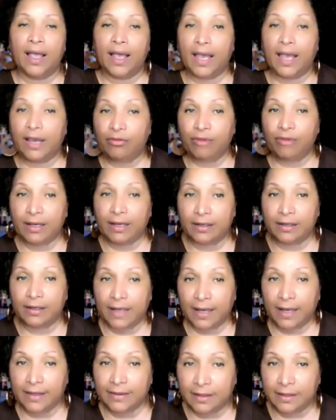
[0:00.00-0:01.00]
In
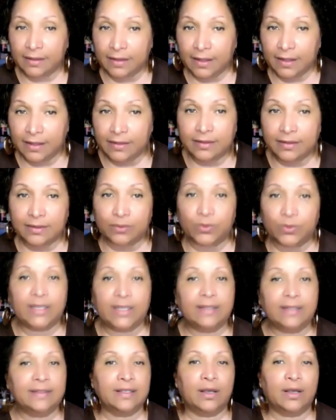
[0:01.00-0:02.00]
recognizing this, we
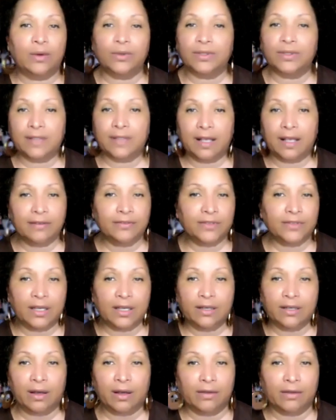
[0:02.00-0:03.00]
can see ourselves
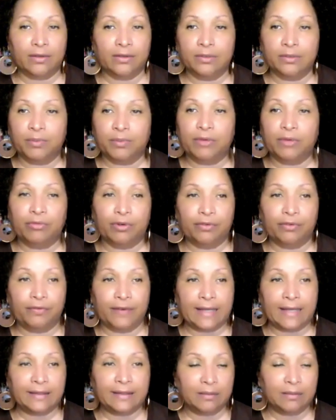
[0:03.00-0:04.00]
in others being
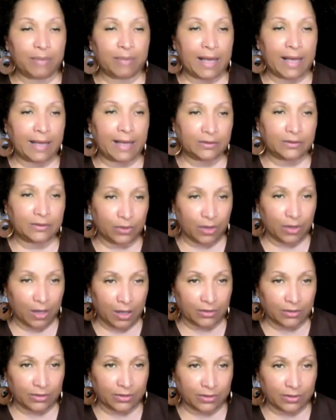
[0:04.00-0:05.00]
reflected back to
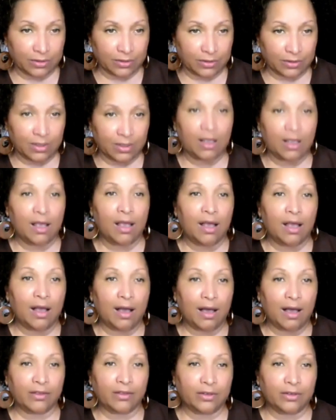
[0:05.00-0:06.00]
us.
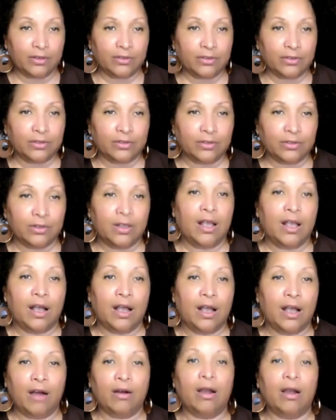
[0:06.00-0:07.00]
Others
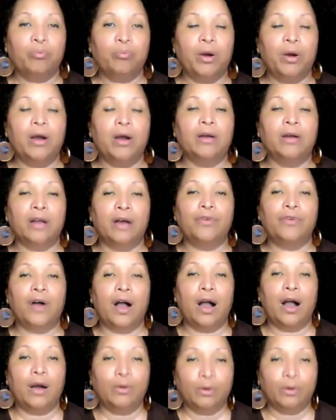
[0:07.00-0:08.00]
are a part of
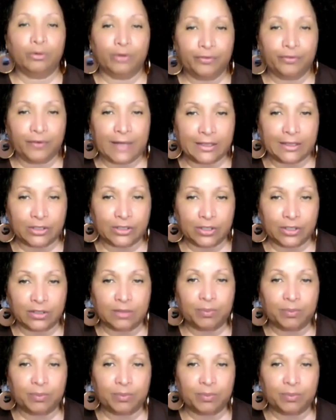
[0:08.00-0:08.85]
our reflections